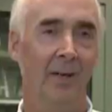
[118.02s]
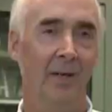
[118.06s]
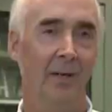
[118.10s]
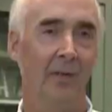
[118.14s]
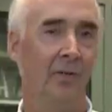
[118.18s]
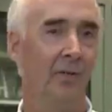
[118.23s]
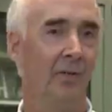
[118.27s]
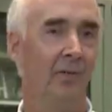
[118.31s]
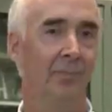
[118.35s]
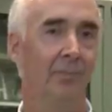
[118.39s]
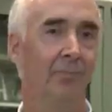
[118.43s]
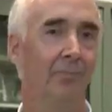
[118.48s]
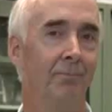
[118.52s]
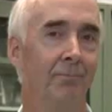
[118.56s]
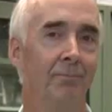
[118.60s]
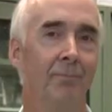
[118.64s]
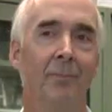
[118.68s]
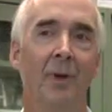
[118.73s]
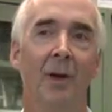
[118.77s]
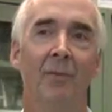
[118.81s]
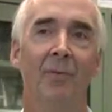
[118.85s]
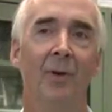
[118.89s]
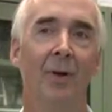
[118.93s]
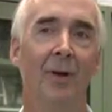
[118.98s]
But it's
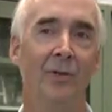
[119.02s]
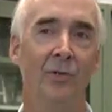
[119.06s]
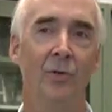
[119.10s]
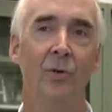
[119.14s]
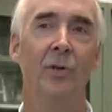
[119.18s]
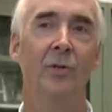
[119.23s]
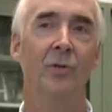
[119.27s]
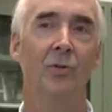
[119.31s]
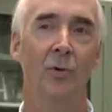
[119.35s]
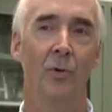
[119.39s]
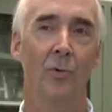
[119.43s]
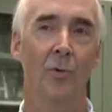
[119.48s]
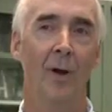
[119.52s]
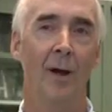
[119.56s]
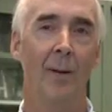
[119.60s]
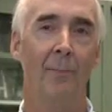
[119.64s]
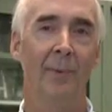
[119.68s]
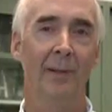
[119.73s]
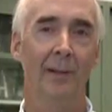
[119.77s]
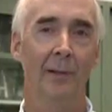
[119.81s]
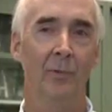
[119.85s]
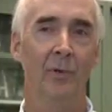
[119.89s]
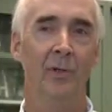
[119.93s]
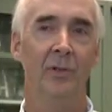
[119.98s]
a very traditional
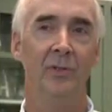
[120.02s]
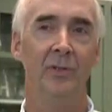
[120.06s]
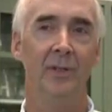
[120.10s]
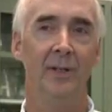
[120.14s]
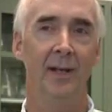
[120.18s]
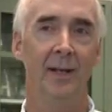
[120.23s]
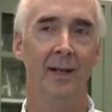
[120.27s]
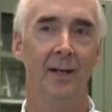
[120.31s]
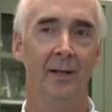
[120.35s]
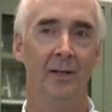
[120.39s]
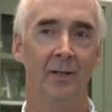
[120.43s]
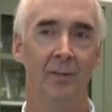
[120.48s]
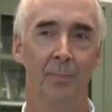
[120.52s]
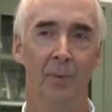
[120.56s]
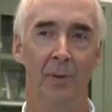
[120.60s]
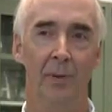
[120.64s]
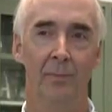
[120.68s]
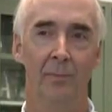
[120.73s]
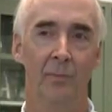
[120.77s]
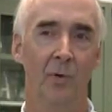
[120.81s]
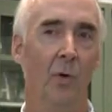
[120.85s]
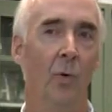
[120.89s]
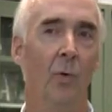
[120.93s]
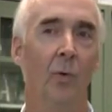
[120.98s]
crop in Louisiana. It's
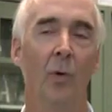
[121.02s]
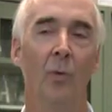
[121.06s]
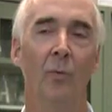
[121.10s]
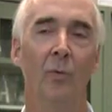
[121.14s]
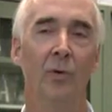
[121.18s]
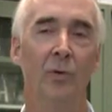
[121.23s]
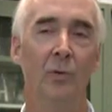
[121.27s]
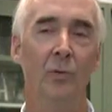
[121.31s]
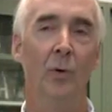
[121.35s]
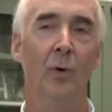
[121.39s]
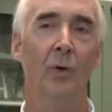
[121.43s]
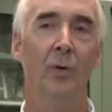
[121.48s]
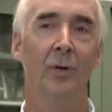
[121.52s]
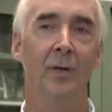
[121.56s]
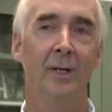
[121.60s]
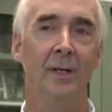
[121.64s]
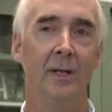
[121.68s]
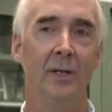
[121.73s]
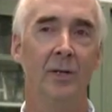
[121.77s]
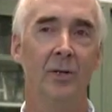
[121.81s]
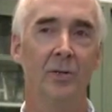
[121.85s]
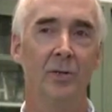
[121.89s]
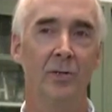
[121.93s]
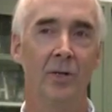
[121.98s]
been grown over 200
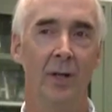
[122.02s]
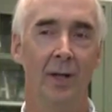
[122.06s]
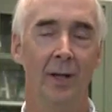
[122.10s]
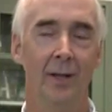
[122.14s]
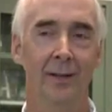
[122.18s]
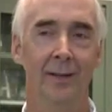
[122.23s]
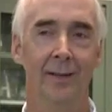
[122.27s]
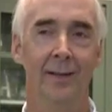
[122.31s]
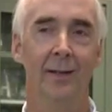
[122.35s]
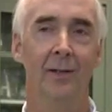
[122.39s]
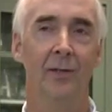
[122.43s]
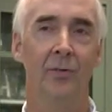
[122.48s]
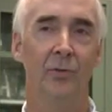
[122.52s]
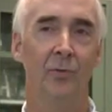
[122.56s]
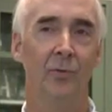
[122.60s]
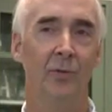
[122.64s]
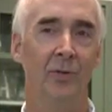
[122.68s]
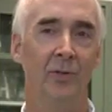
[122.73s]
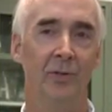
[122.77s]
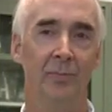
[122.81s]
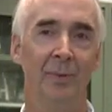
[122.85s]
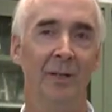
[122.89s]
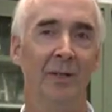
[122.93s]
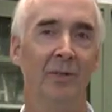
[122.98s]
years. The
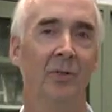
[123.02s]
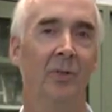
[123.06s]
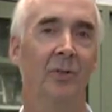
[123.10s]
industry has been